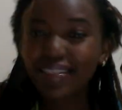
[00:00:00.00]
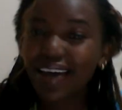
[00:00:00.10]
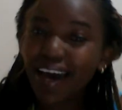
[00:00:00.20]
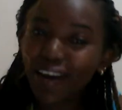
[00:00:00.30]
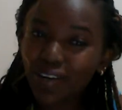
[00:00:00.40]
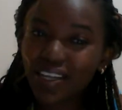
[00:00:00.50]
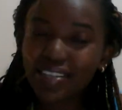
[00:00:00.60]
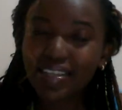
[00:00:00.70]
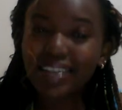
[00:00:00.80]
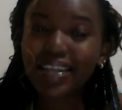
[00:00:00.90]
The
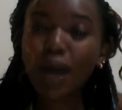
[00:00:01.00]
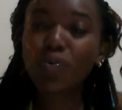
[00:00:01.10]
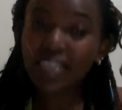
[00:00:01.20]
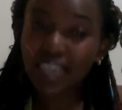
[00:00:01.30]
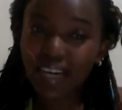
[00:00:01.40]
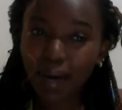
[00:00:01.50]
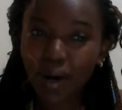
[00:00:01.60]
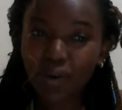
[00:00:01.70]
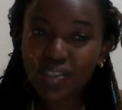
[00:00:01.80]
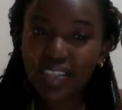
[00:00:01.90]
irony is that I was thinking
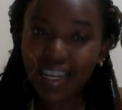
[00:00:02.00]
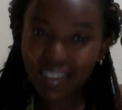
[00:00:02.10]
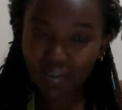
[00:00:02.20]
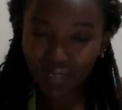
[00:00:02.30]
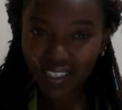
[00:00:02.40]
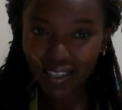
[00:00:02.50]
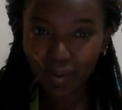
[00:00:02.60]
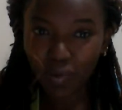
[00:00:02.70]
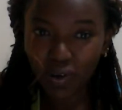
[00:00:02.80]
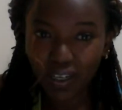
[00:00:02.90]
about that event
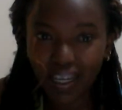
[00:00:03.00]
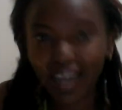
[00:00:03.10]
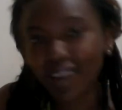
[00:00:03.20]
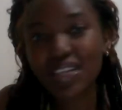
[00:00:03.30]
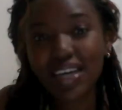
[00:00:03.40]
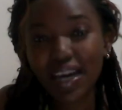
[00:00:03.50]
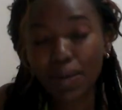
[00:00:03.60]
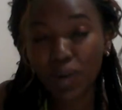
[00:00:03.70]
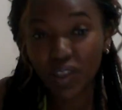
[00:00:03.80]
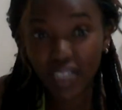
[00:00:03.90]
in the morning, and I was
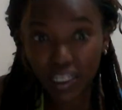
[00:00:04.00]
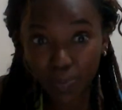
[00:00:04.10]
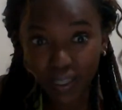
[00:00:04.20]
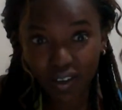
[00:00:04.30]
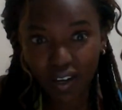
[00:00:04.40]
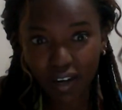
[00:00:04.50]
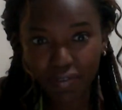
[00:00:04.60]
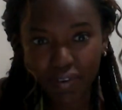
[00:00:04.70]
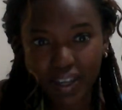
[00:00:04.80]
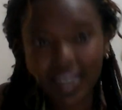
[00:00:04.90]
thinking about this
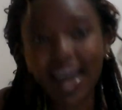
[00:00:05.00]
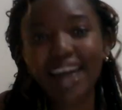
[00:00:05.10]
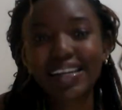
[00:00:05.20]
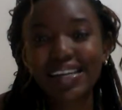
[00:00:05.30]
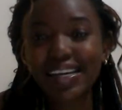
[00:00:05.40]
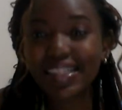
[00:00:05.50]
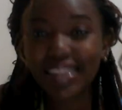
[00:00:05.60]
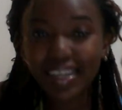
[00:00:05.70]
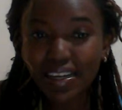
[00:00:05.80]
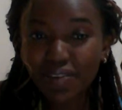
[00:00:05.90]
particular friend. And in
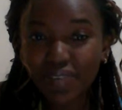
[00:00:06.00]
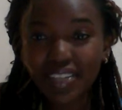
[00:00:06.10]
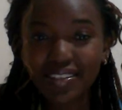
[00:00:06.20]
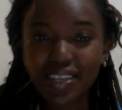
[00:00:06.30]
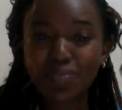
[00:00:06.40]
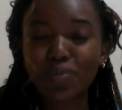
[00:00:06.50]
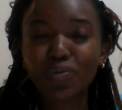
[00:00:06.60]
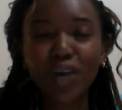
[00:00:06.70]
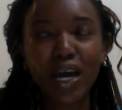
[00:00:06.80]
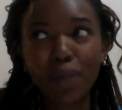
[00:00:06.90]
the evening, just
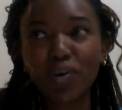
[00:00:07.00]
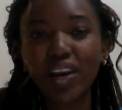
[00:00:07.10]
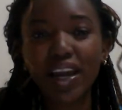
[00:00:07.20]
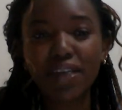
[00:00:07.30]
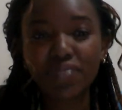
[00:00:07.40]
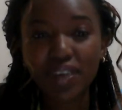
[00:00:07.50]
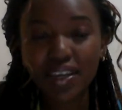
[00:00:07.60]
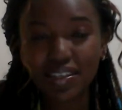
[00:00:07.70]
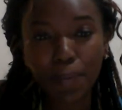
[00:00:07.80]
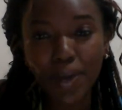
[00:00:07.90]
before I come on live,
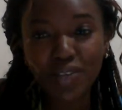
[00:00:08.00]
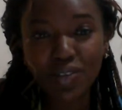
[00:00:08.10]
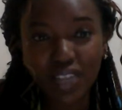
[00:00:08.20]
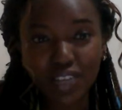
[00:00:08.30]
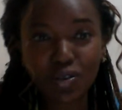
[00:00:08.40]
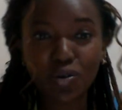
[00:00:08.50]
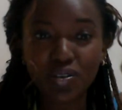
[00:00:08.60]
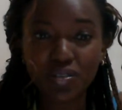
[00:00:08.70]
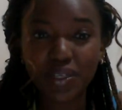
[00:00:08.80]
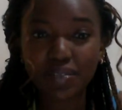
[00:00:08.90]
he's the person that
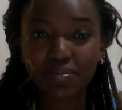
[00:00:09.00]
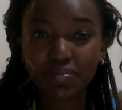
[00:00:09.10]
calls me.